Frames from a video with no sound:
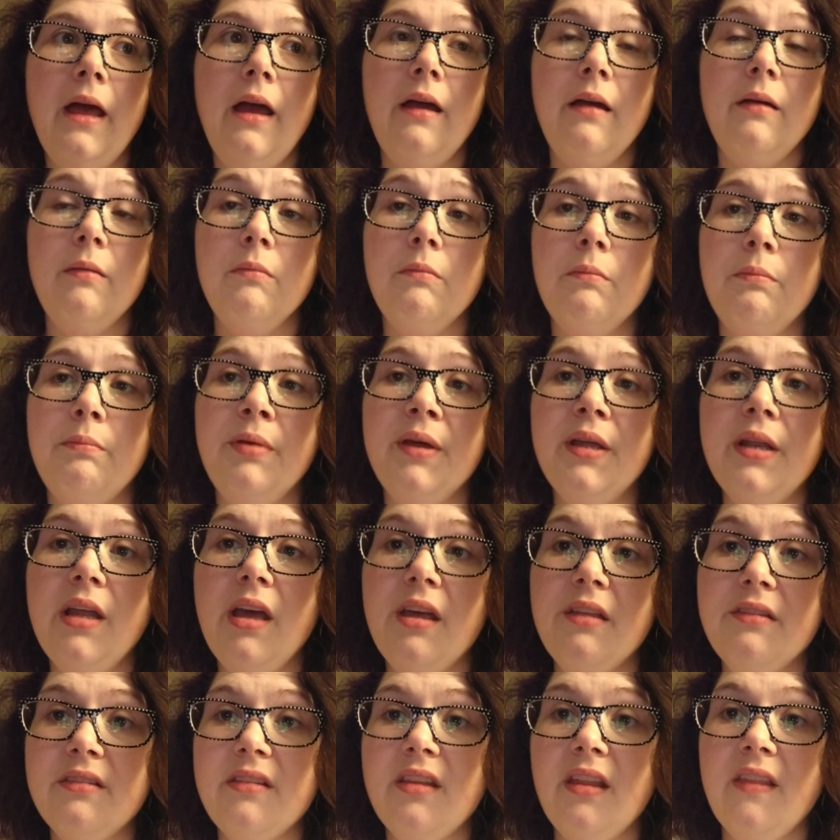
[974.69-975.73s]
Um, but
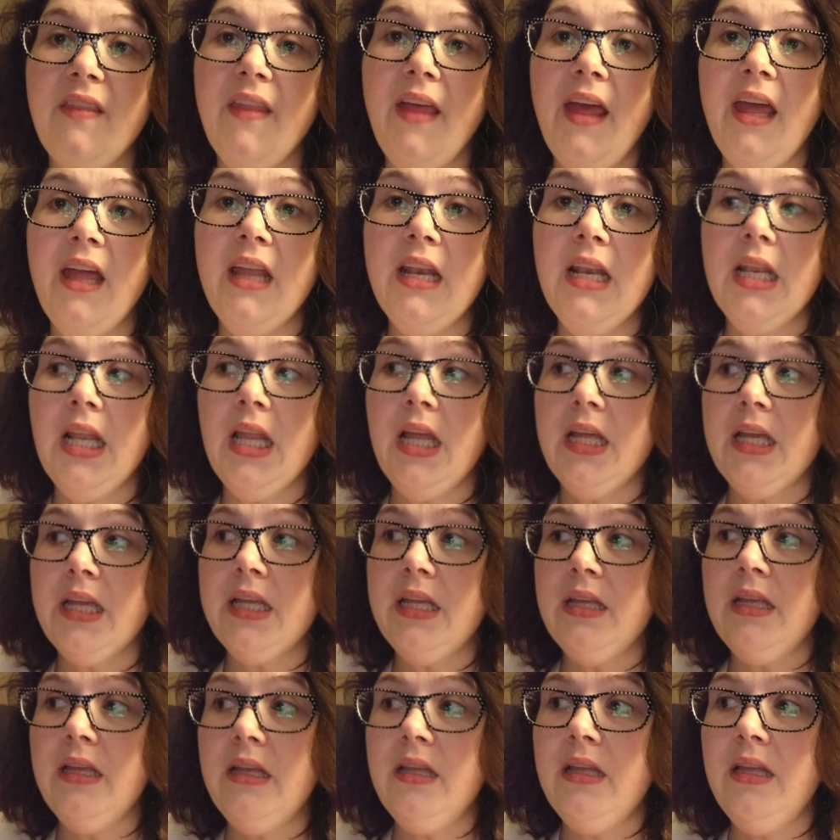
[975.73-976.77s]
other than that,
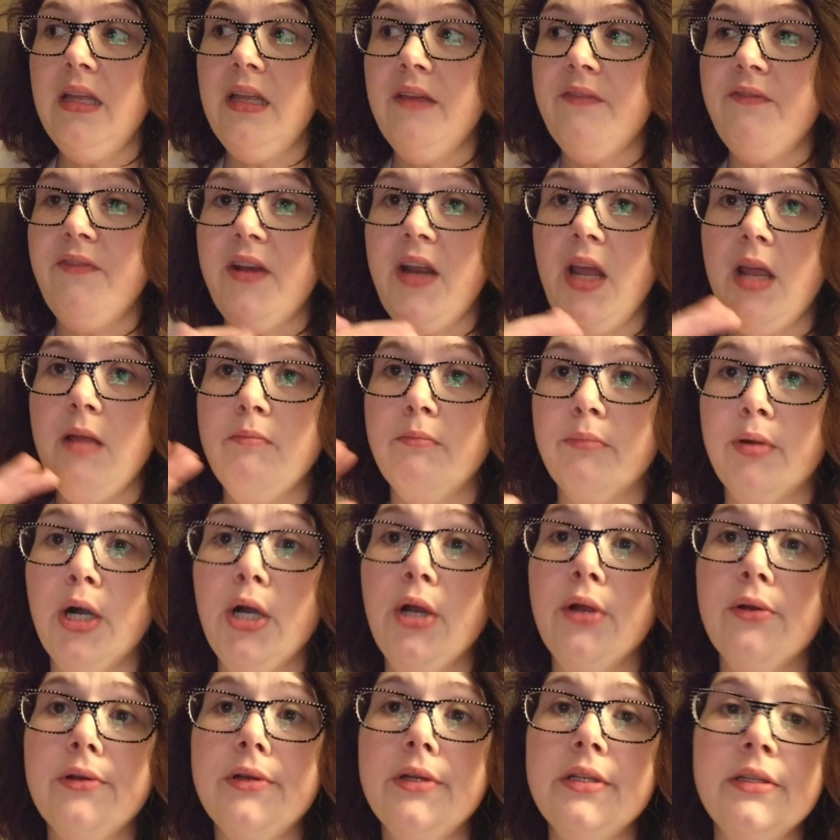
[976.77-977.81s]
like, if it ain't
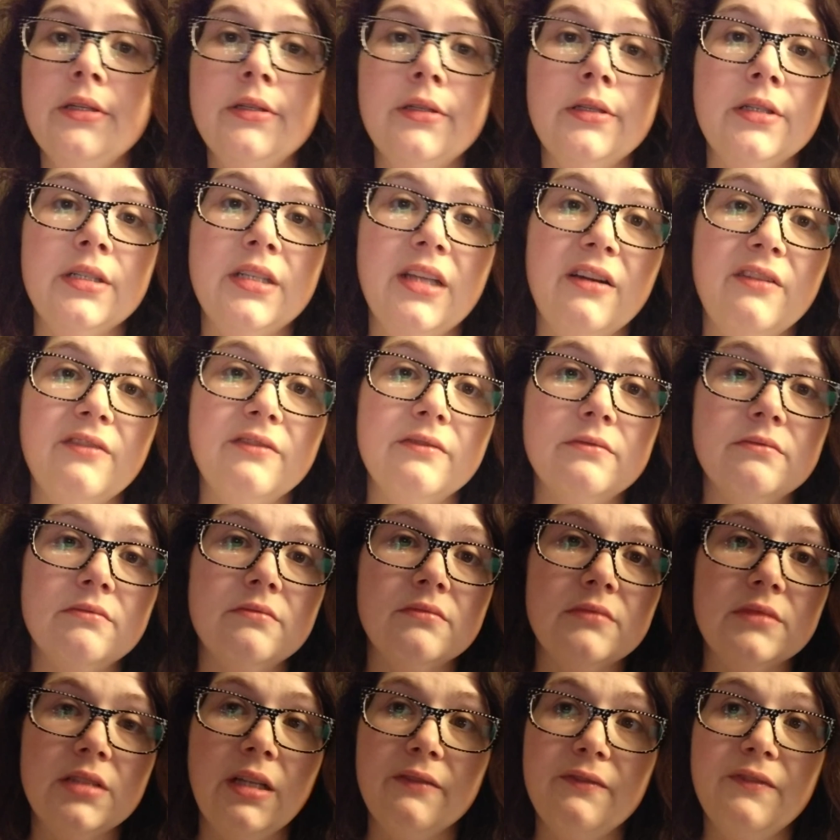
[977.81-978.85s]
broke, don't,
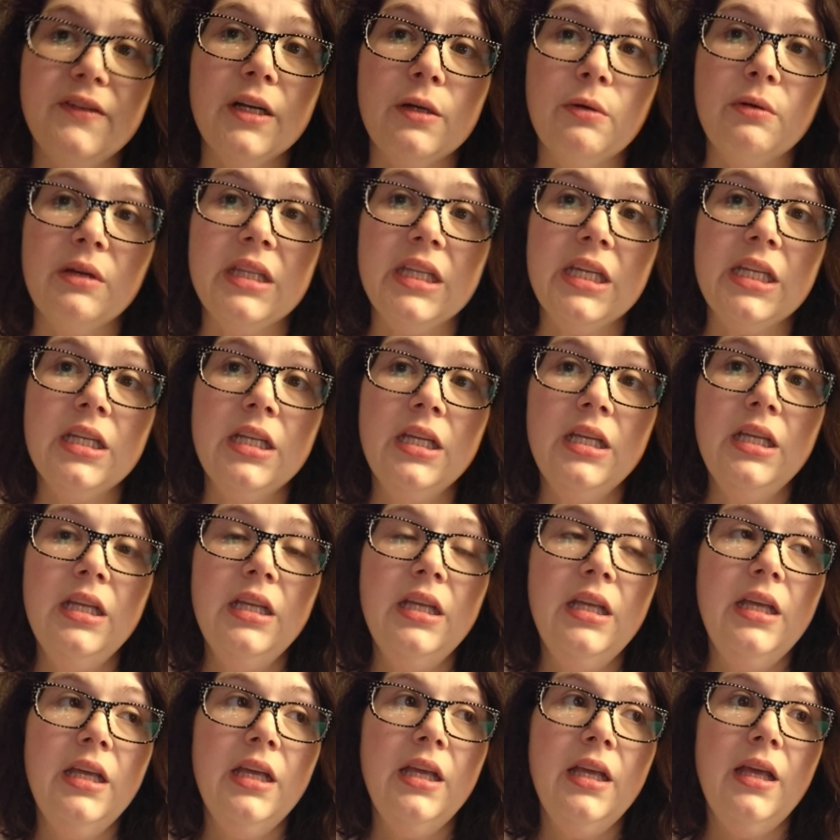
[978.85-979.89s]
don't fuck with it.
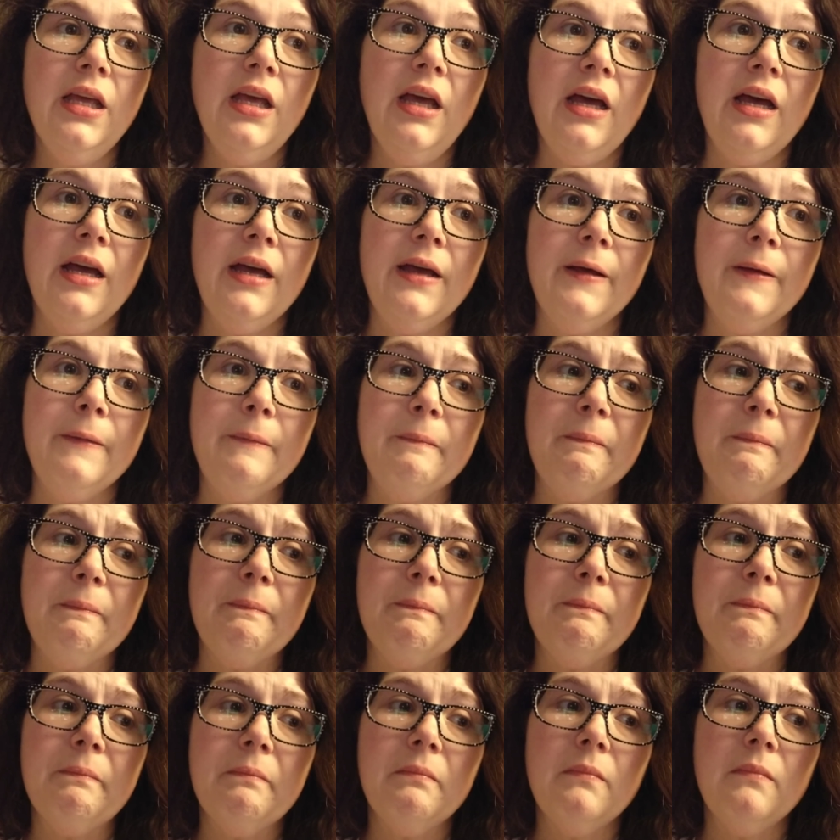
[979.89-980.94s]
Um...
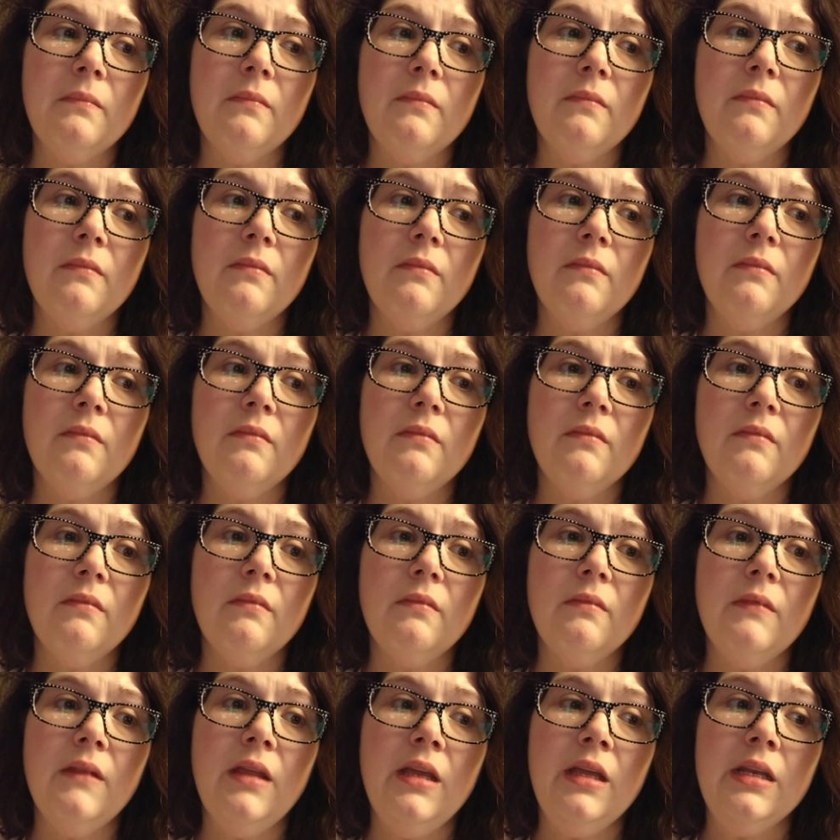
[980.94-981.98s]

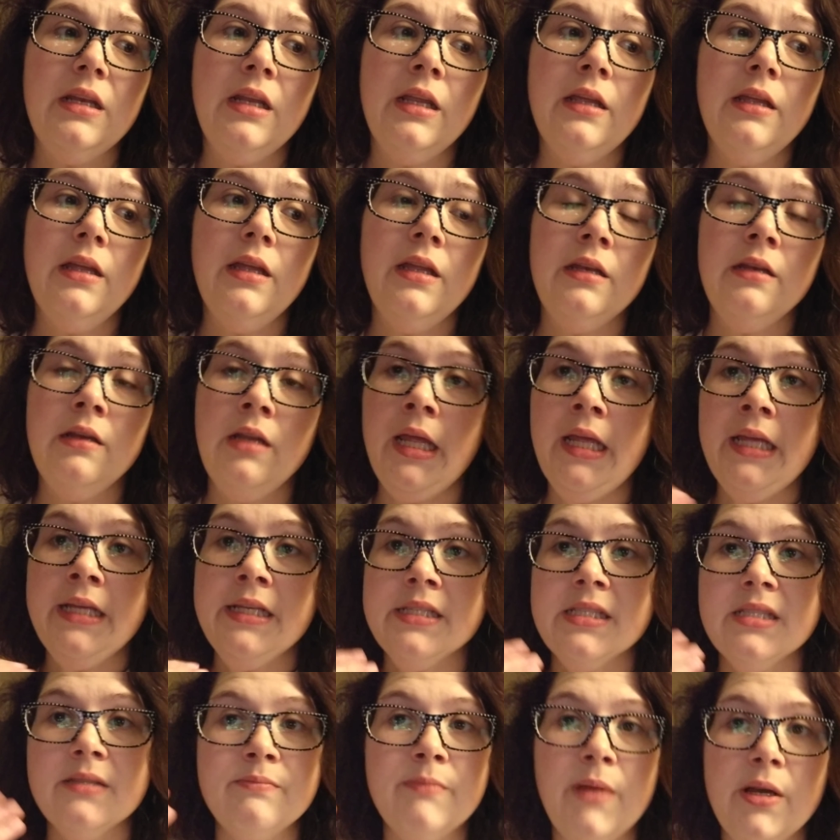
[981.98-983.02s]
In, in
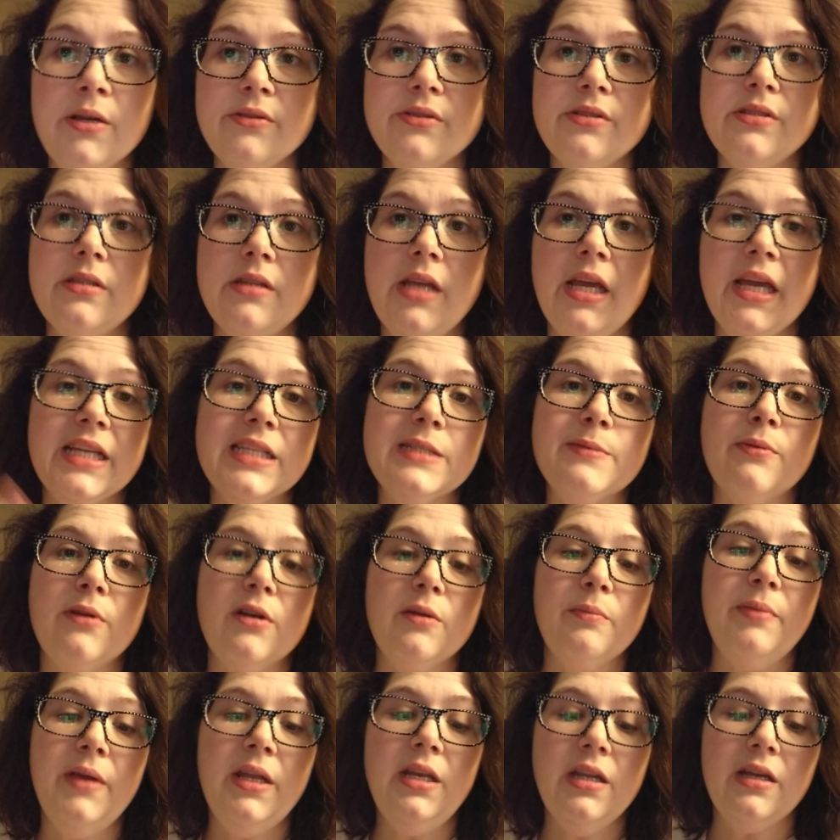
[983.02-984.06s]
his most expert
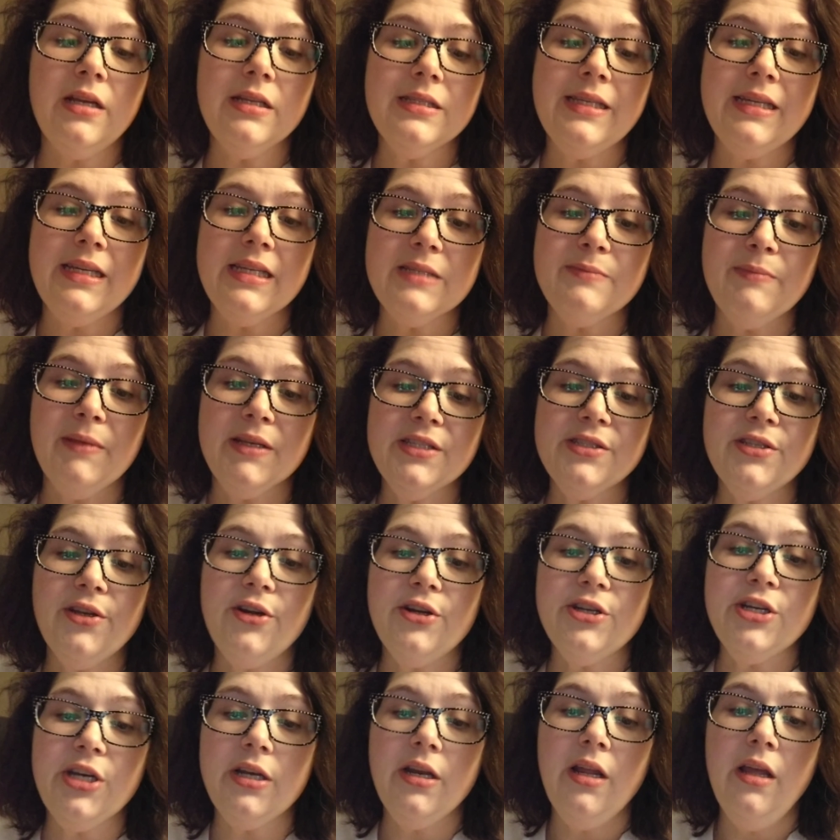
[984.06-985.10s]
opinion, because he is my
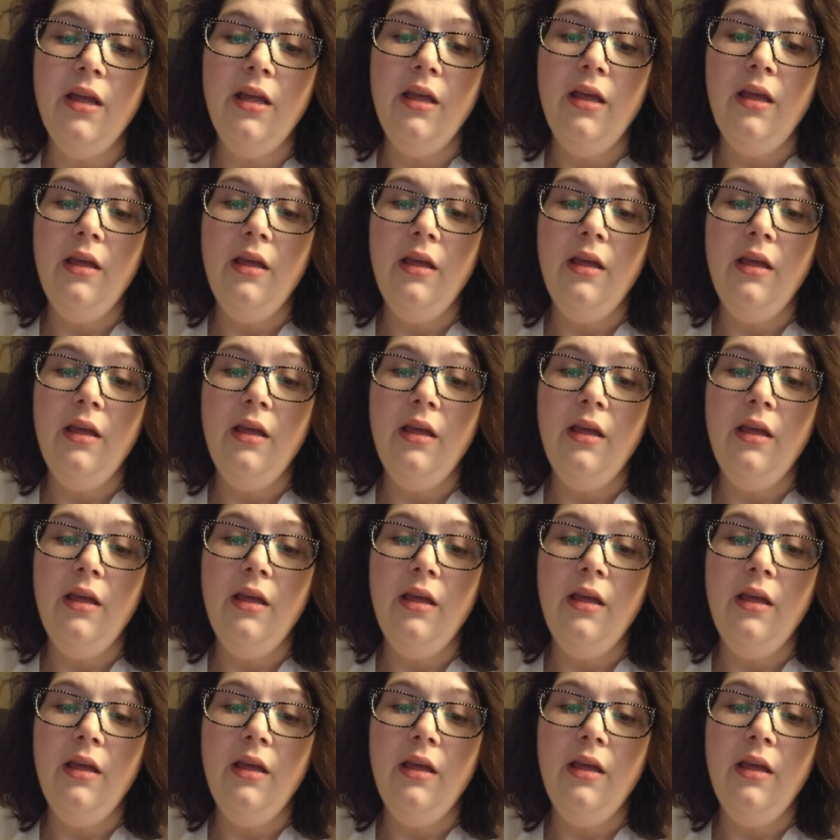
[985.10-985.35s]
surgeon,